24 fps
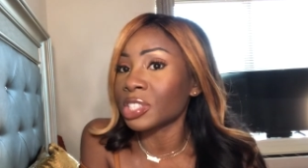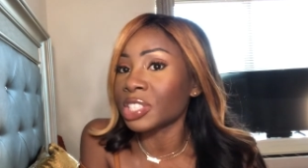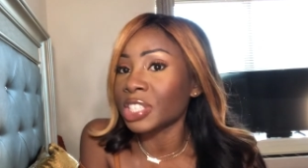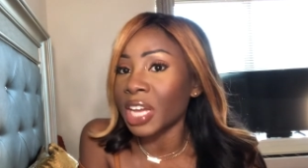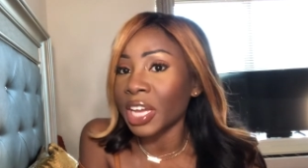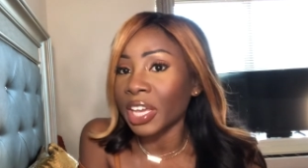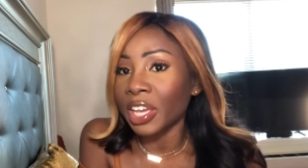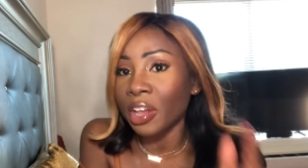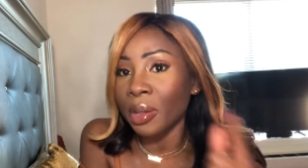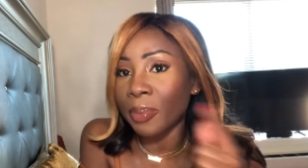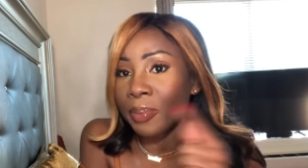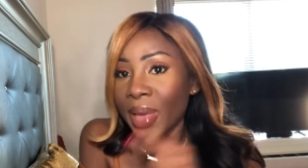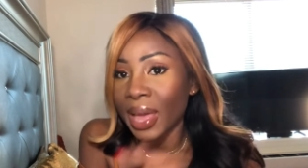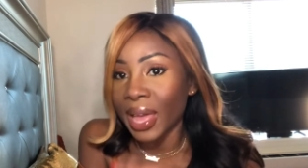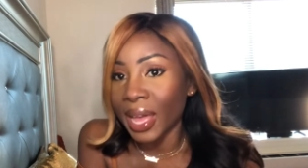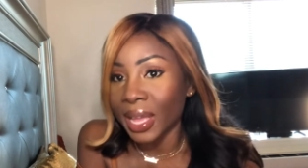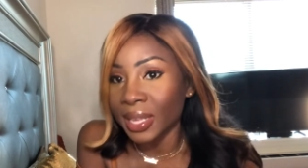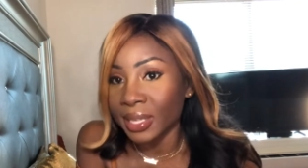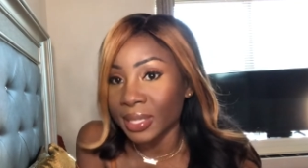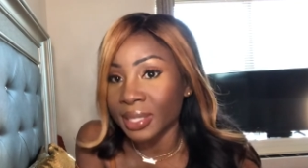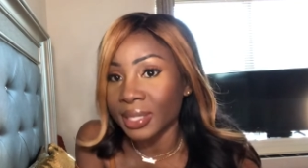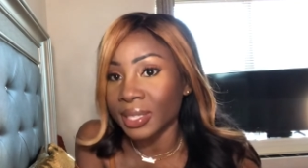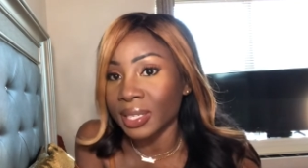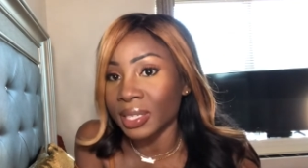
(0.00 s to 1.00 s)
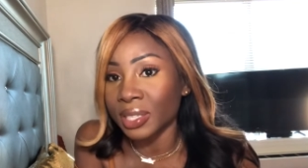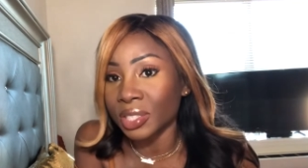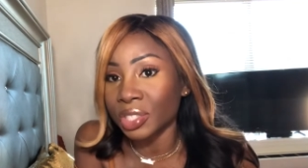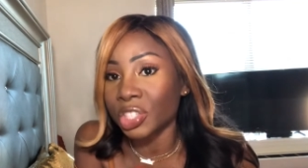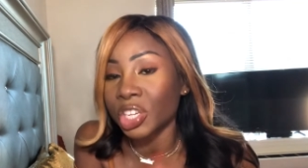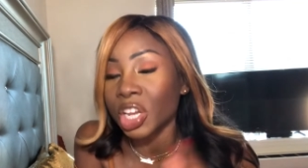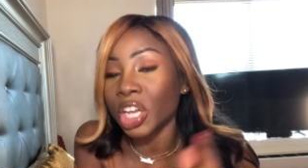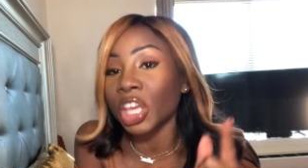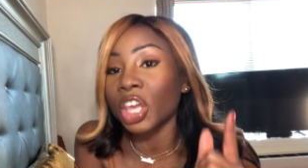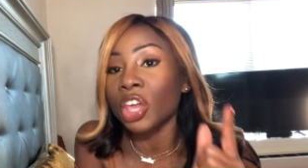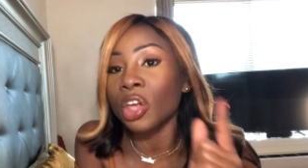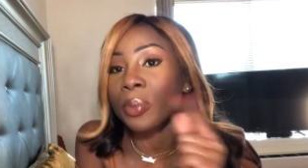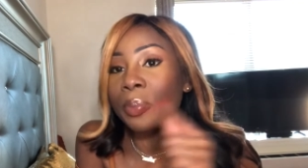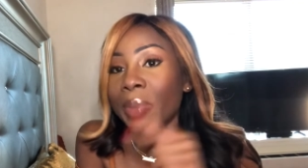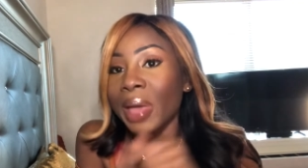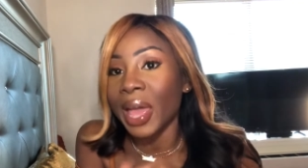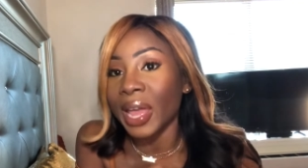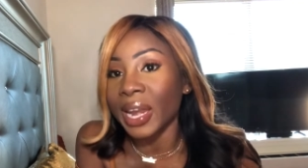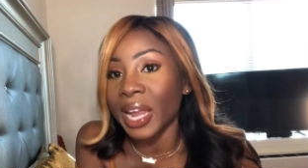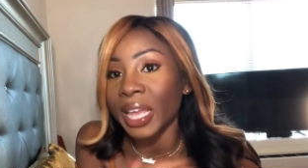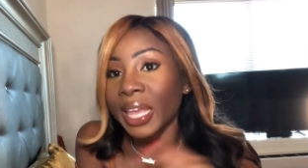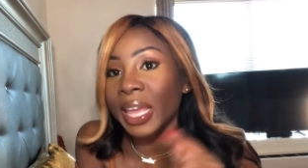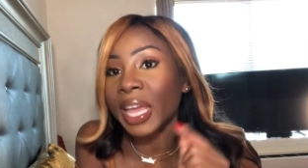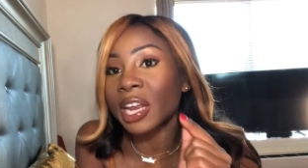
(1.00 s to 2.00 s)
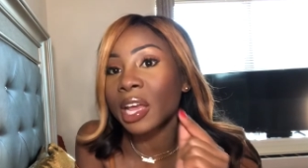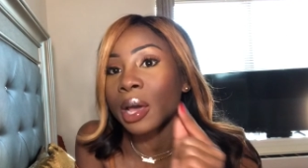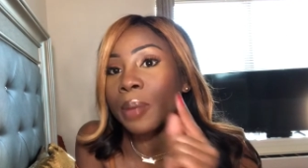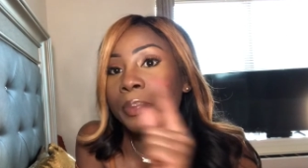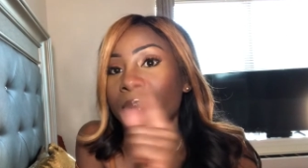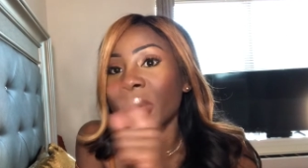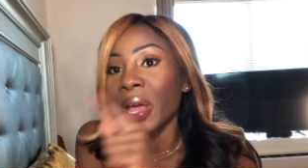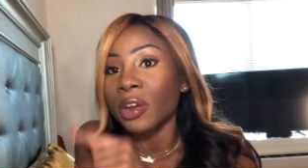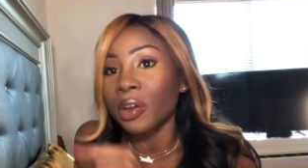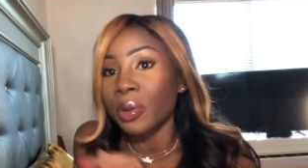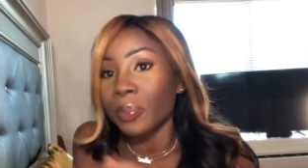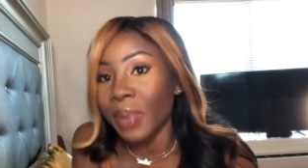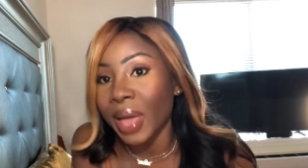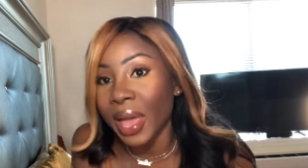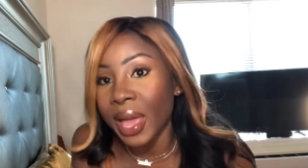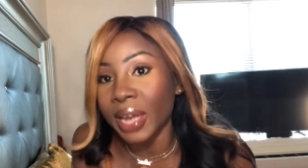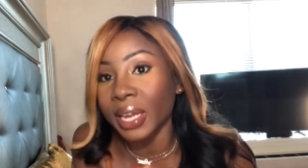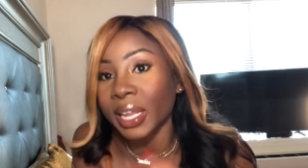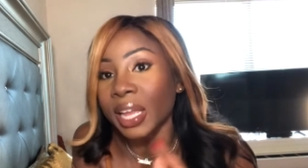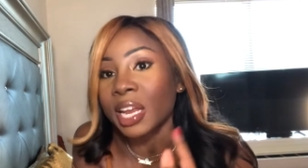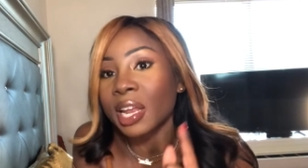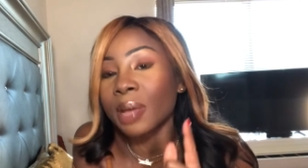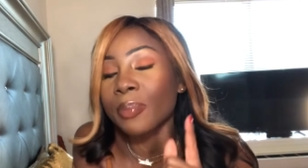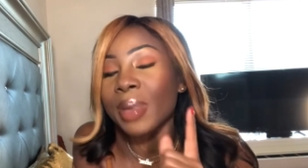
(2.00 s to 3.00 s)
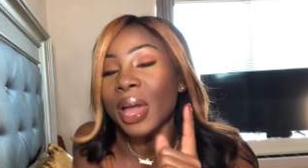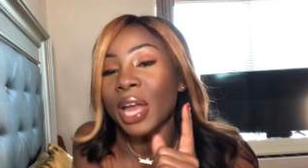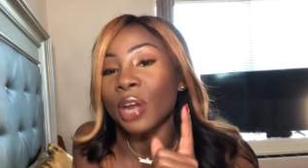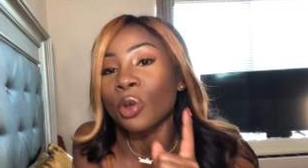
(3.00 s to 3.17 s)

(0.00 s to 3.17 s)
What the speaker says: Check your man, sis. Check your man and get a better man. Get a man who